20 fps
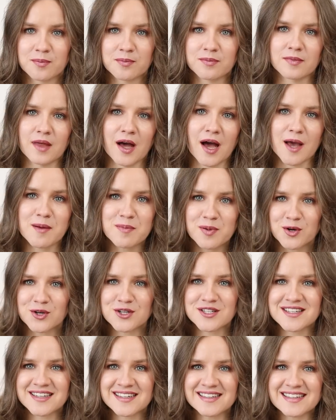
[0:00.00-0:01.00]
I
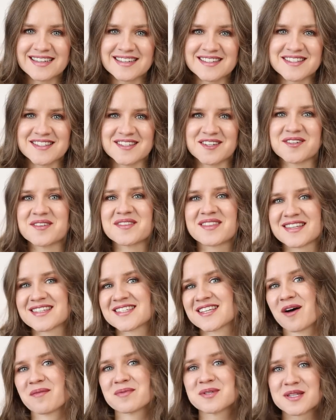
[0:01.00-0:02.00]
personally consider this
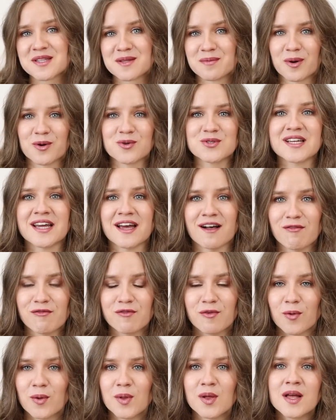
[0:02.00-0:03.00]
option the most
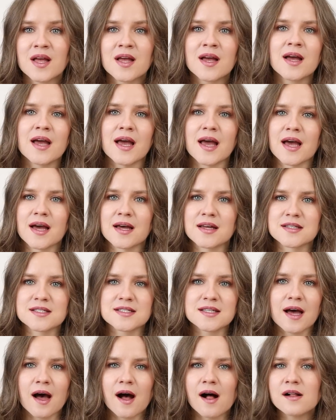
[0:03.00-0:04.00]
helpful, as
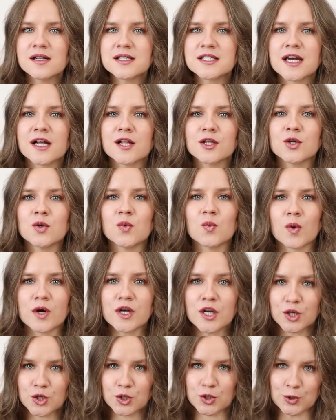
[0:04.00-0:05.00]
I'll tell you what
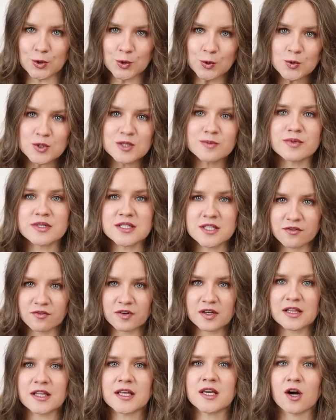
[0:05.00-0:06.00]
you
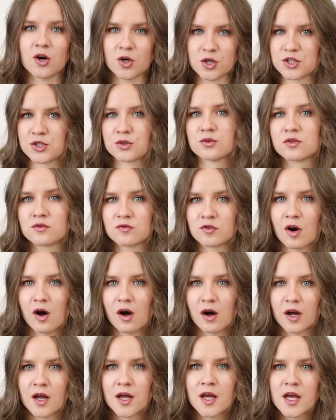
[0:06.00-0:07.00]
specifically are doing
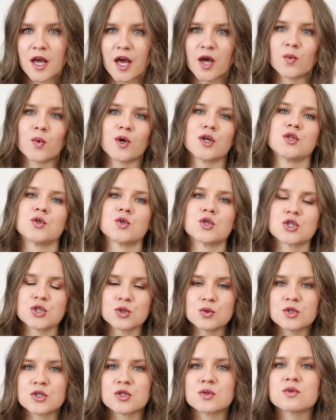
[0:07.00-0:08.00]
wrong and what you
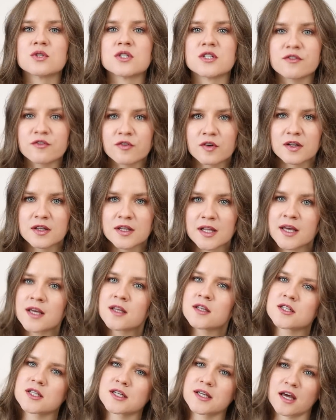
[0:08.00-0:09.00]
should do differently
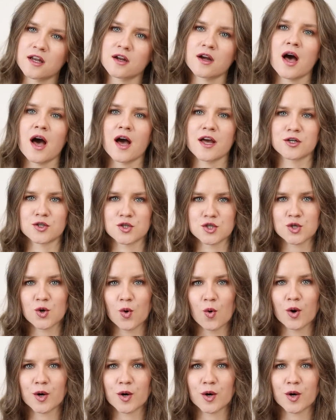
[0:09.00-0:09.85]
to get a higher score.